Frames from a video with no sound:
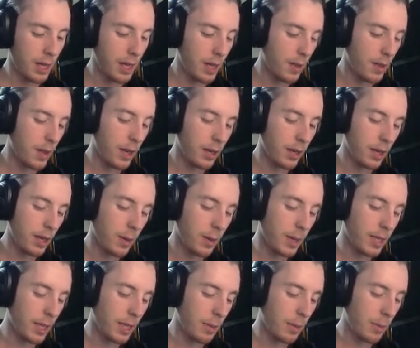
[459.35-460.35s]
Then I'm going to go ahead
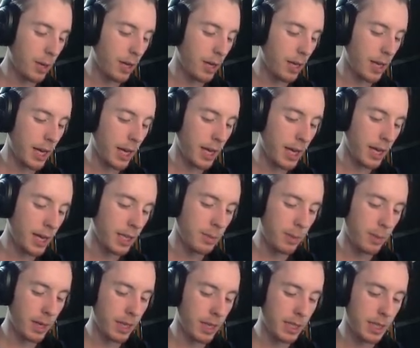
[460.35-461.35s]
and combine. 8x
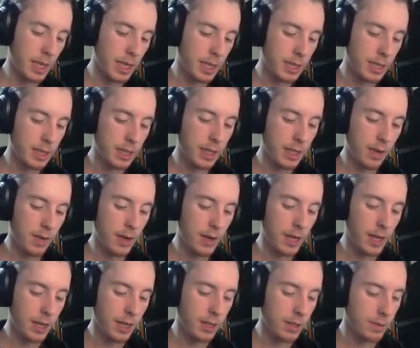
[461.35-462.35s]
minus x is
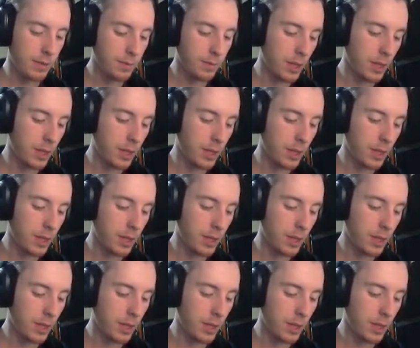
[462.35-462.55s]
7x,